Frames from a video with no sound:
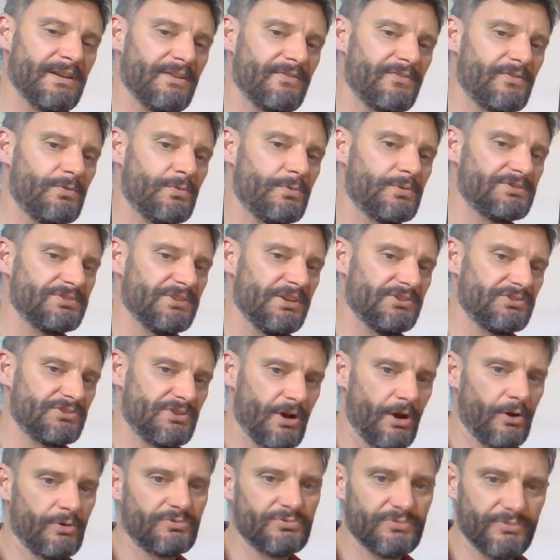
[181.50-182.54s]
of course, is
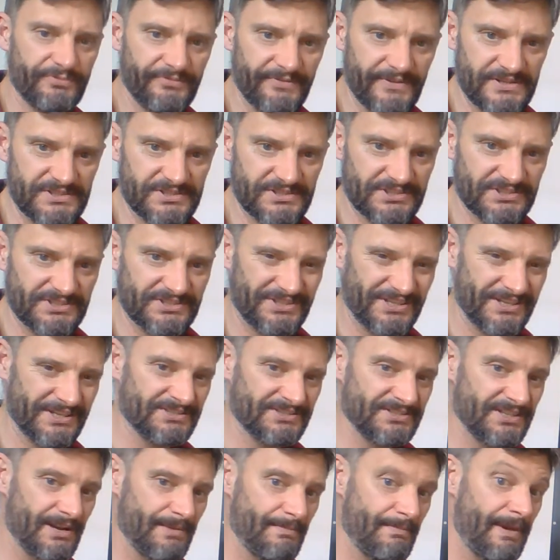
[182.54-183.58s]
cultural features, things
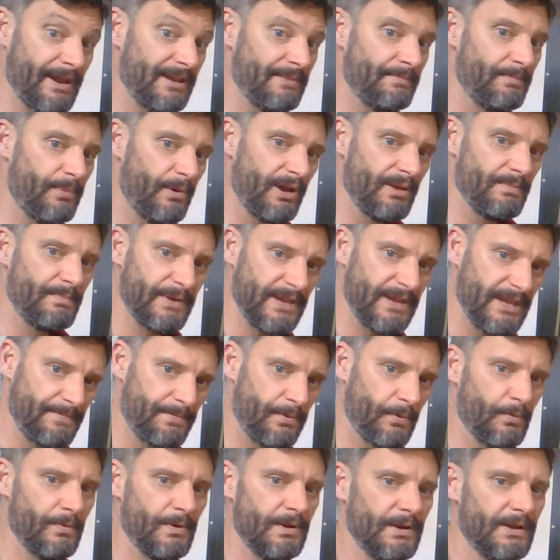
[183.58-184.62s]
that are made by
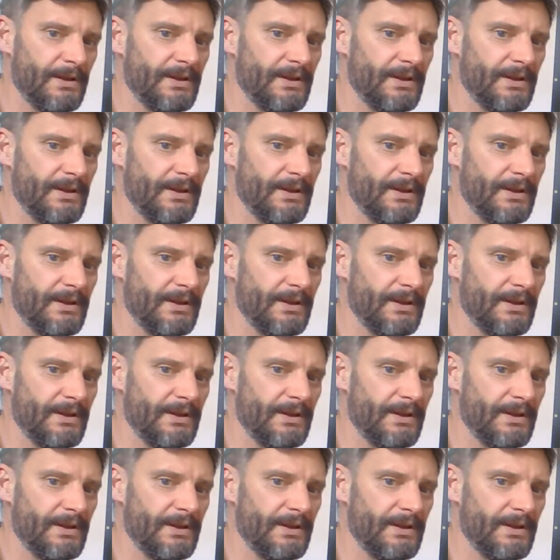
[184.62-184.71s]
people.